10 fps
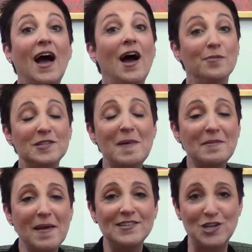A
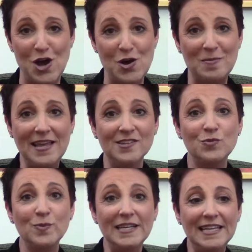respect-based home is
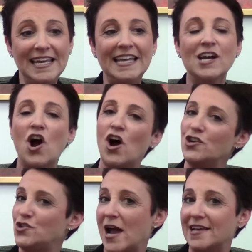really in
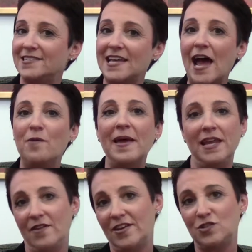contrast to how
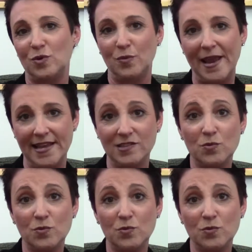many of us were raised,